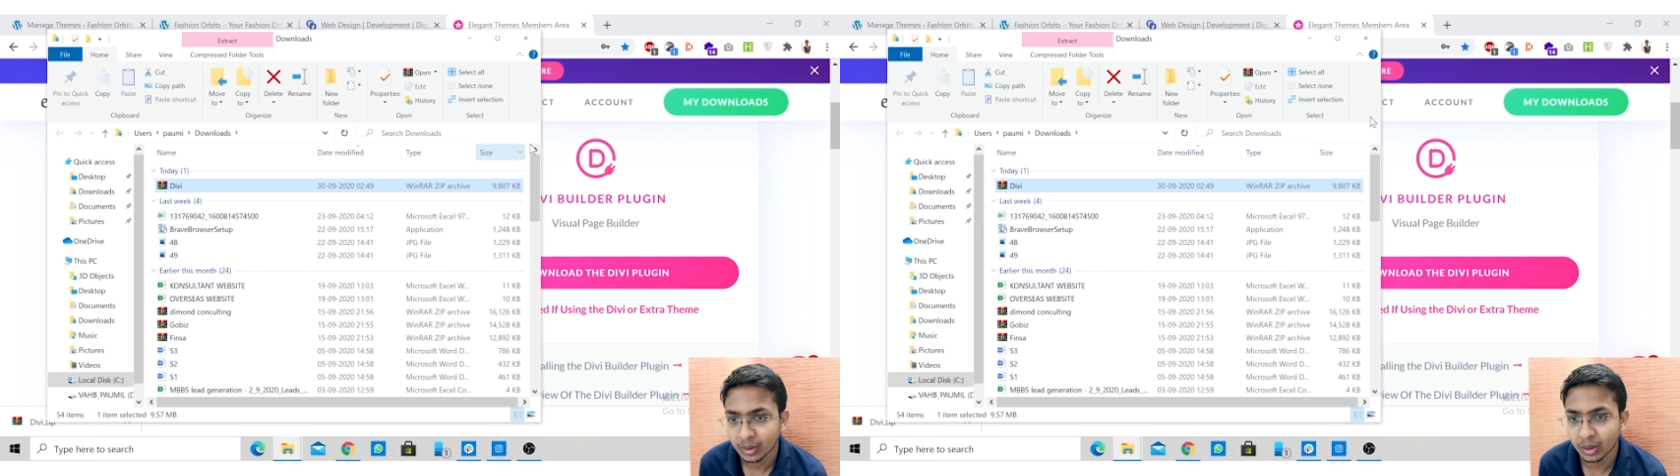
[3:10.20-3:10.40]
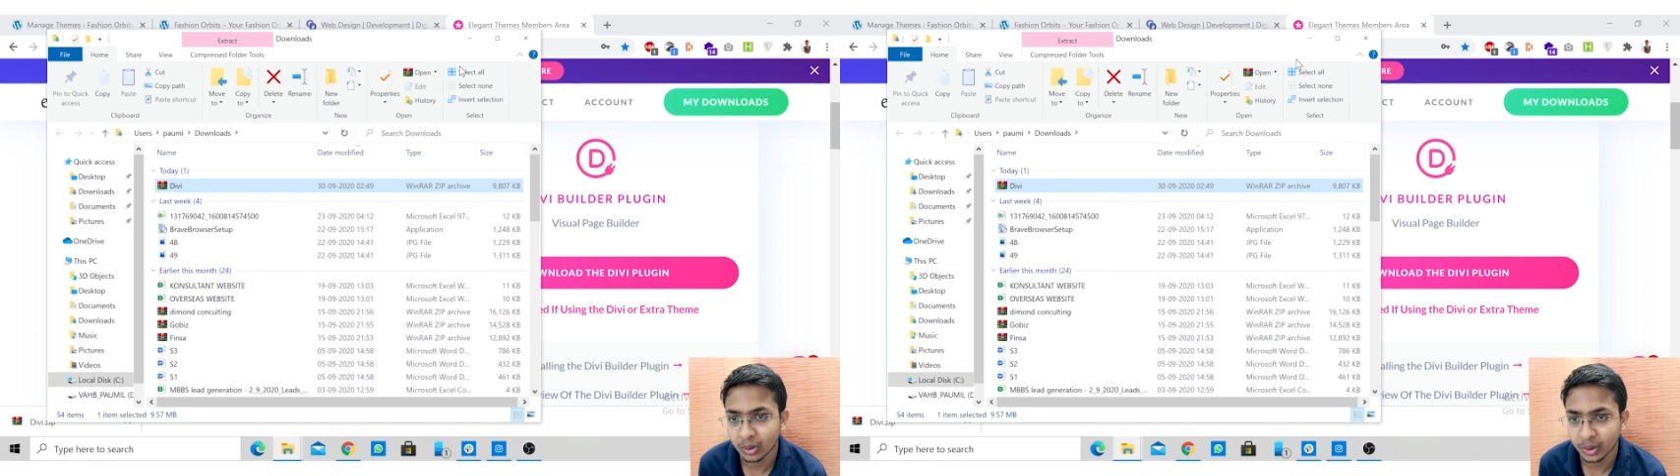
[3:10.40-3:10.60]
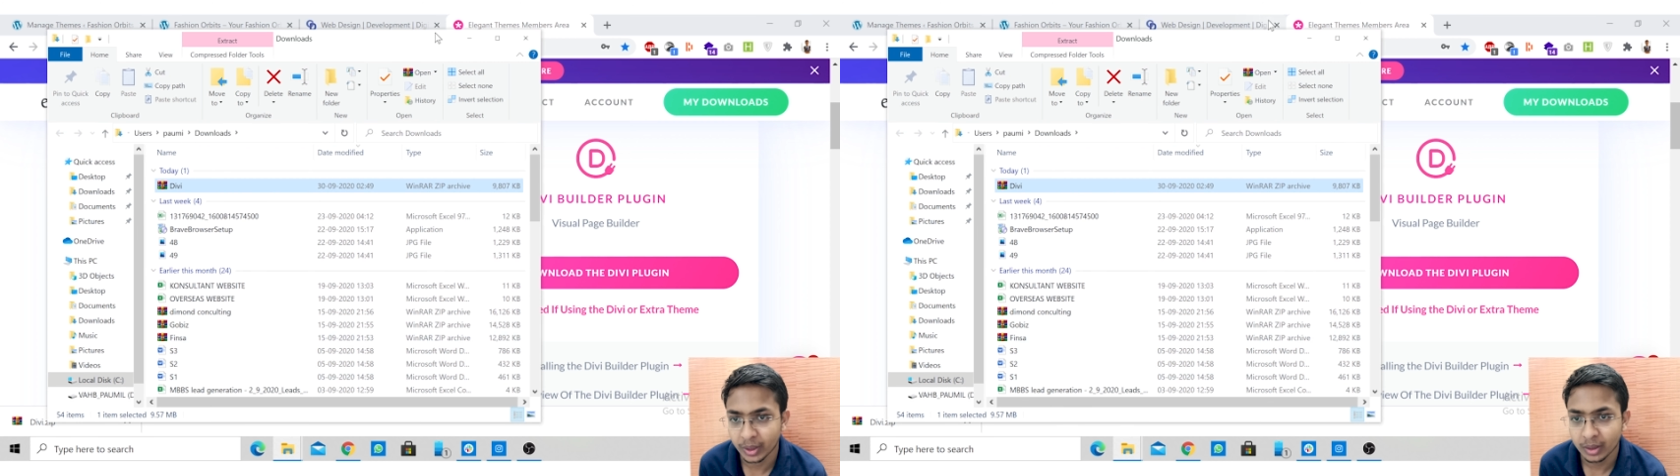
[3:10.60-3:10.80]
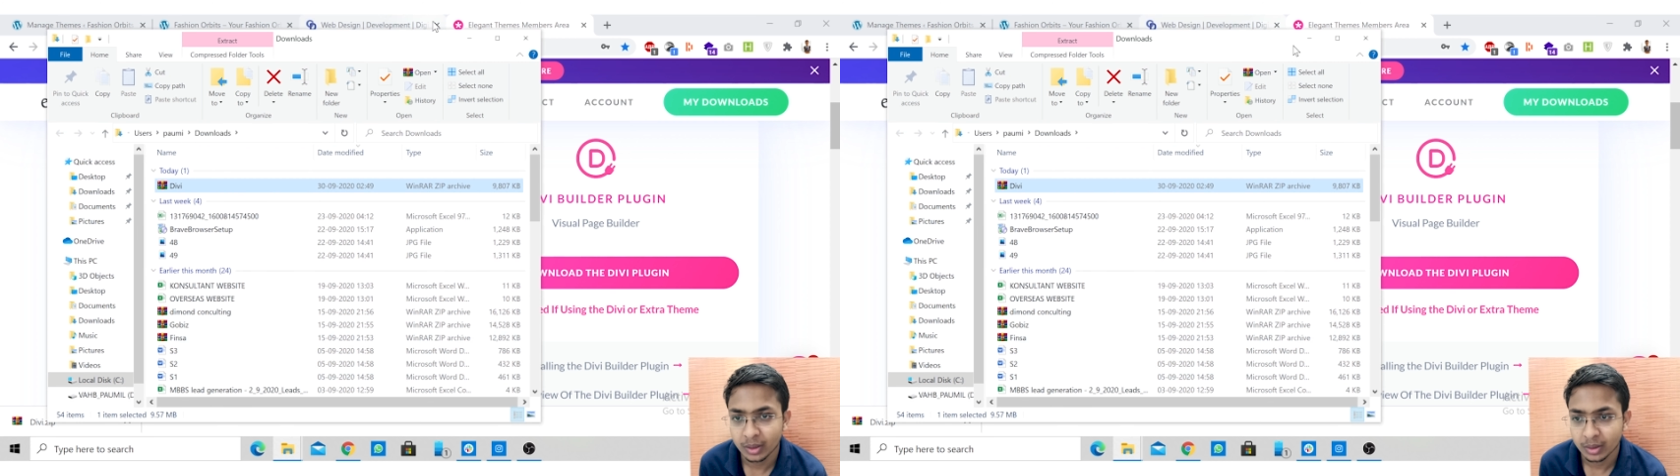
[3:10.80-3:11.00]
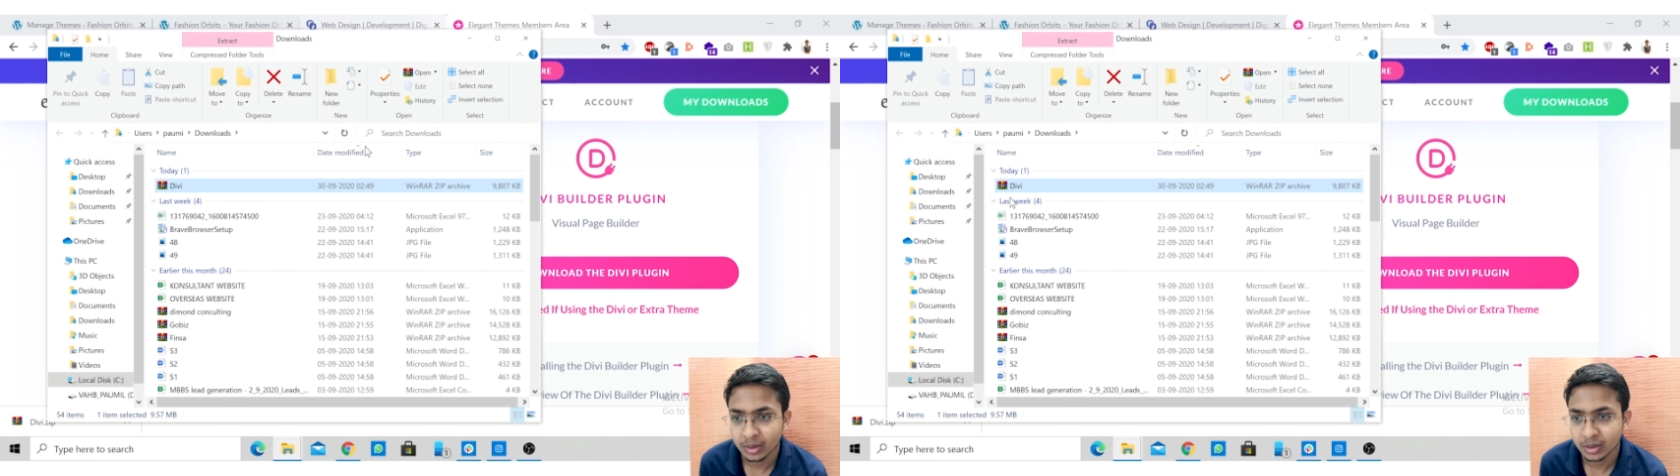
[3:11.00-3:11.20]
Okay,
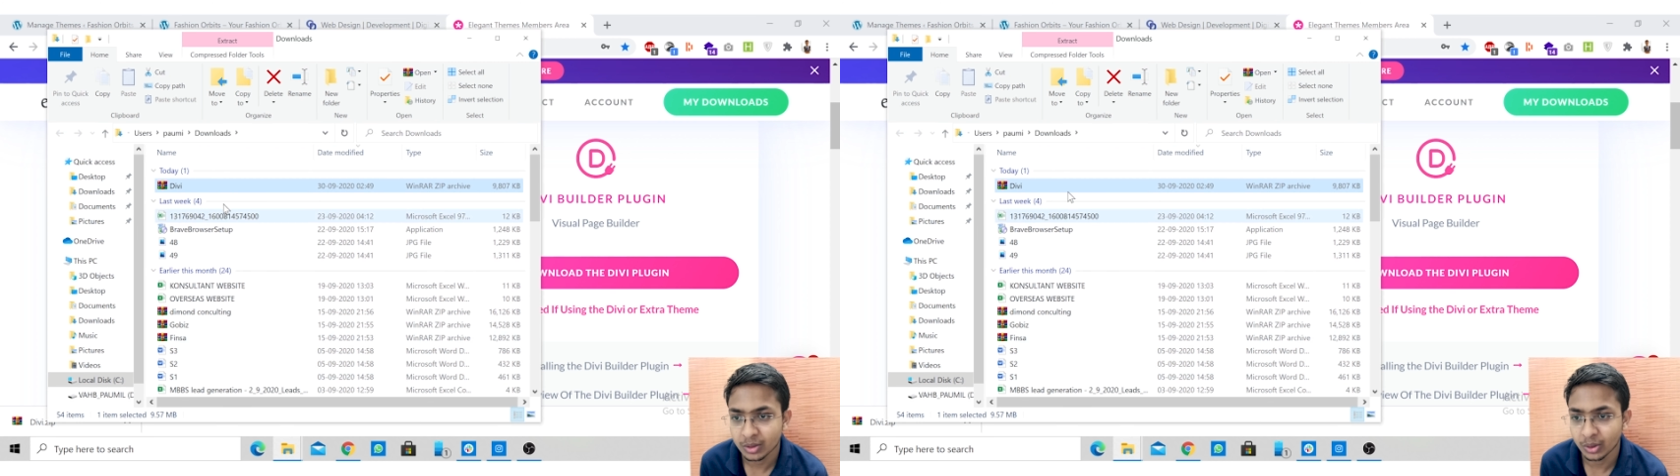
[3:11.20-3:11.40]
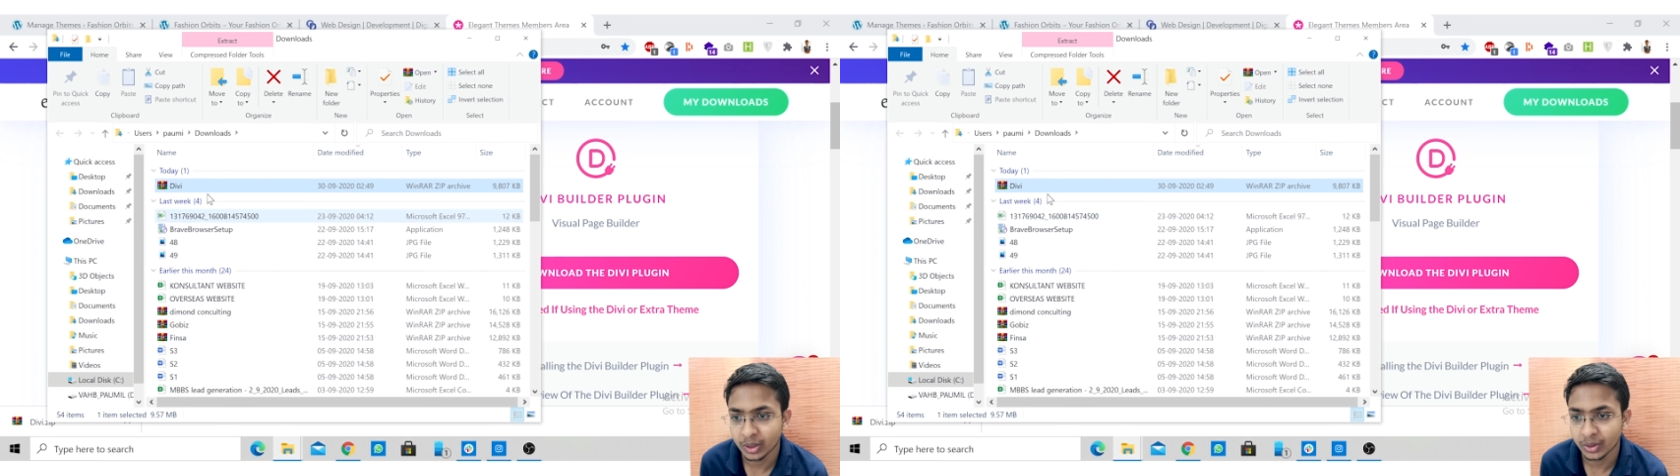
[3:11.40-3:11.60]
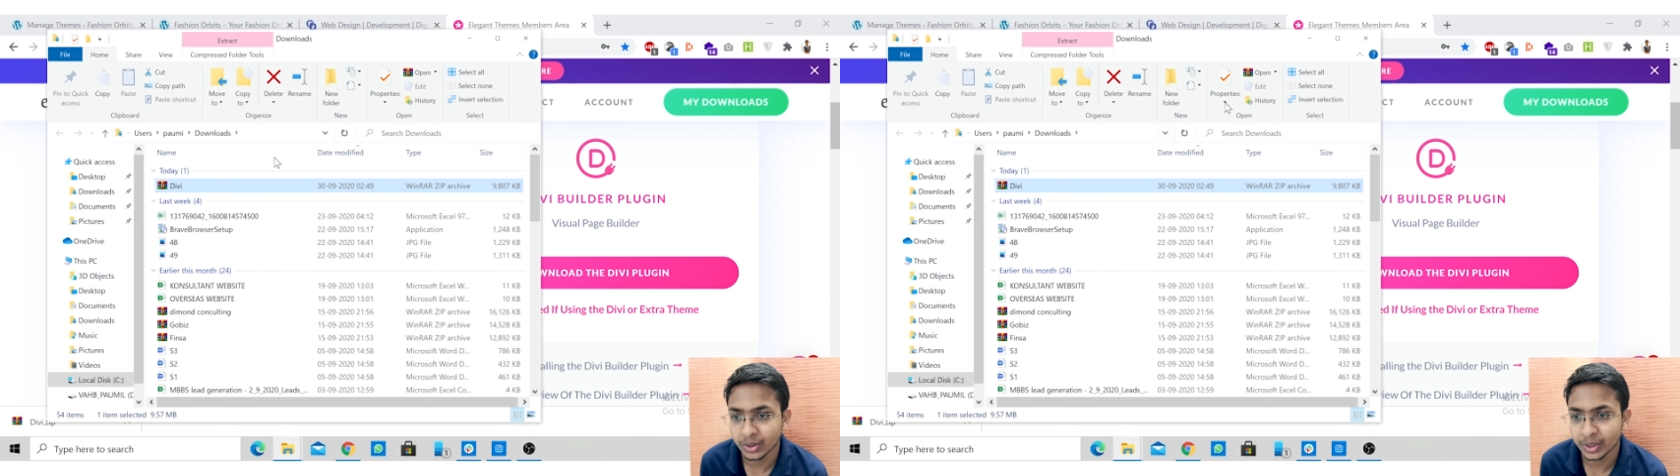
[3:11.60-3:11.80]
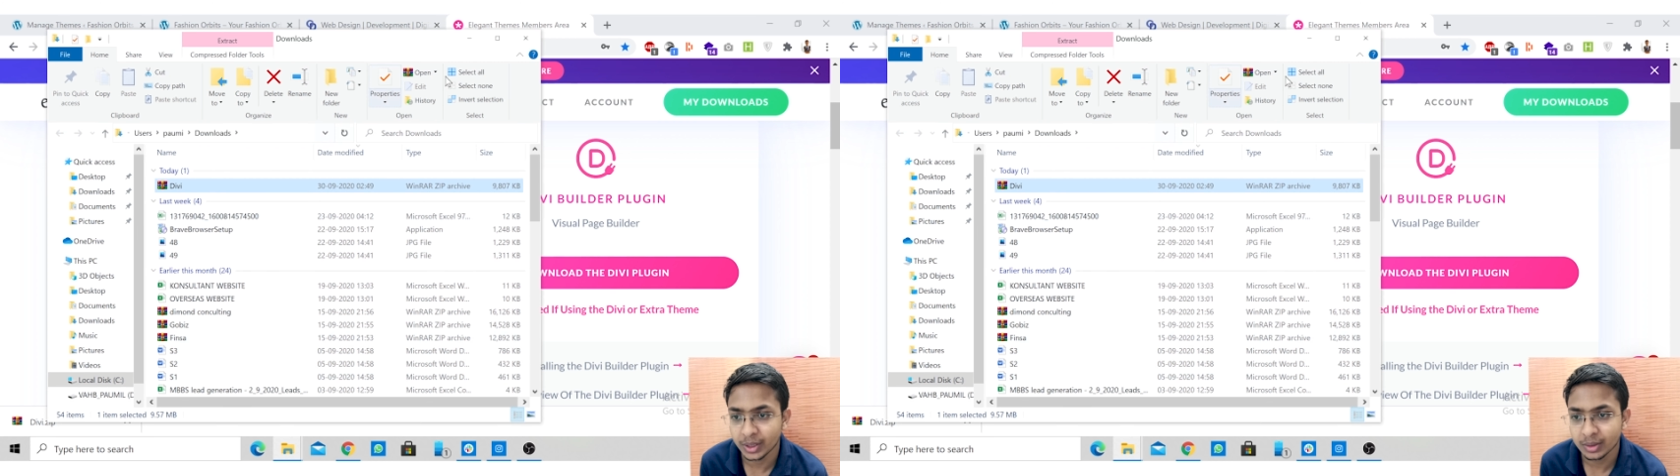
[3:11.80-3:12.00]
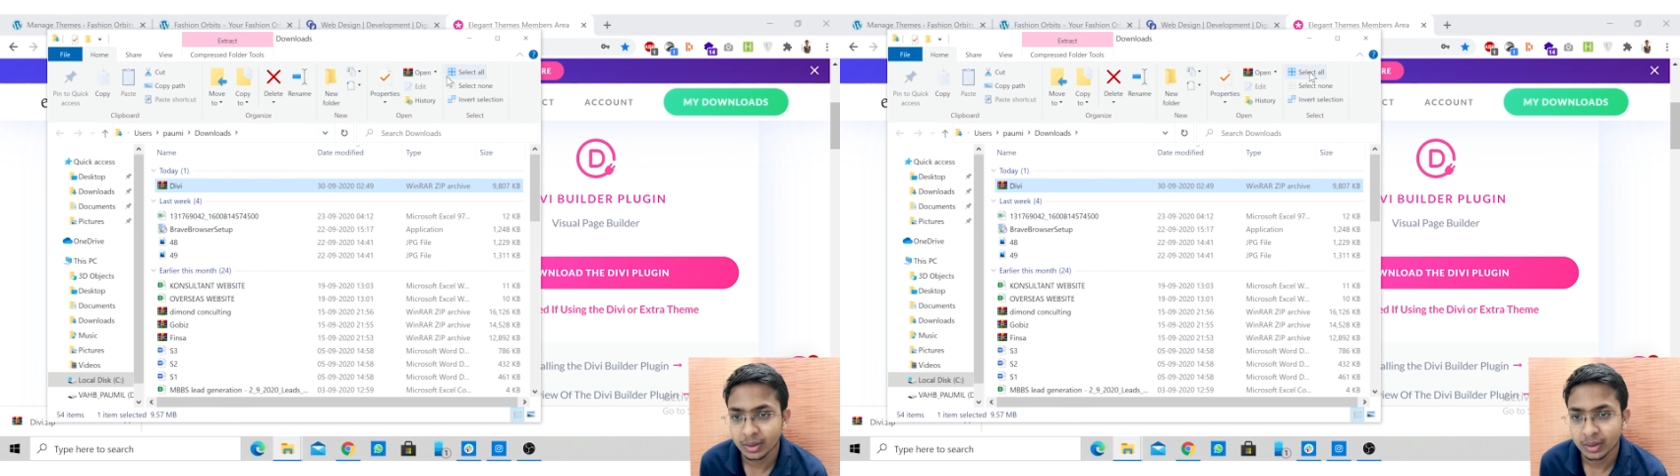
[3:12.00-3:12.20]
so here it
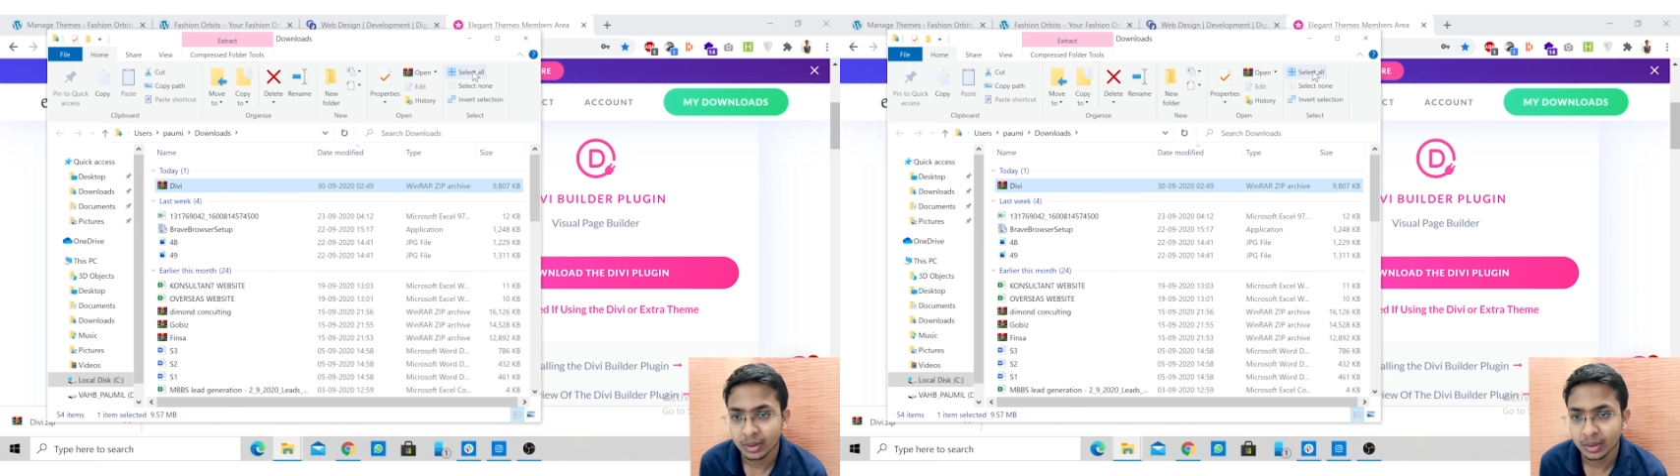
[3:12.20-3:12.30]
is.